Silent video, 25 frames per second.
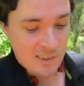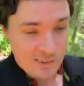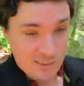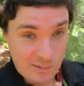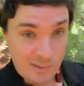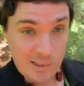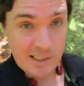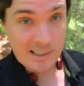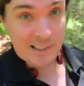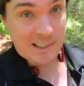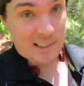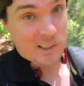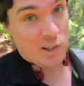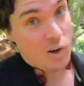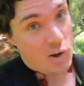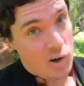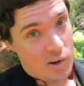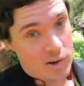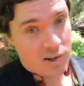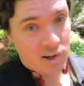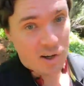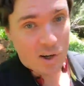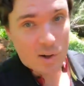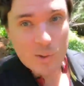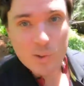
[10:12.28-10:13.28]
really
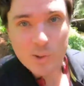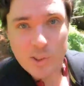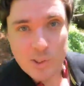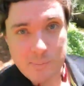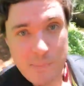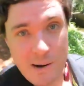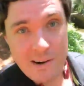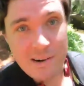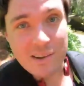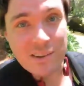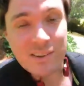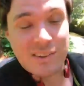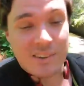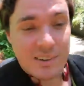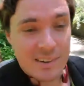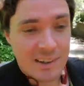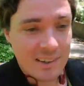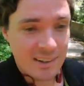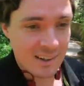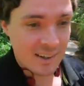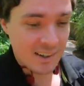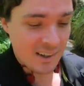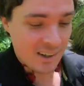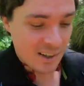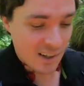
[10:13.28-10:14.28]
long ultra marathon,
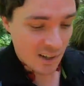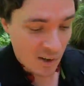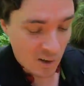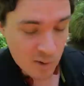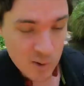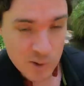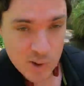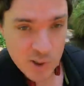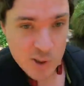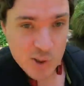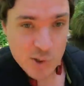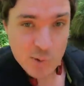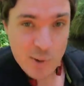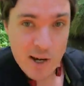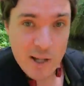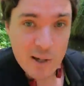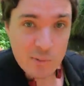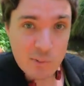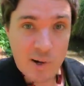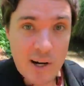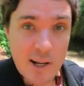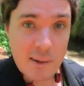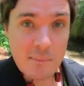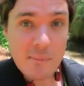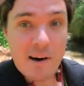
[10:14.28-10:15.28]
ultra trail
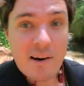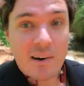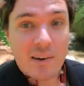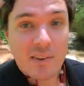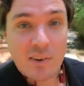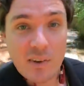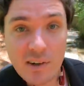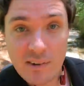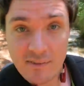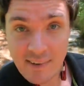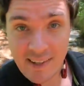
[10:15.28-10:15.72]
running marathon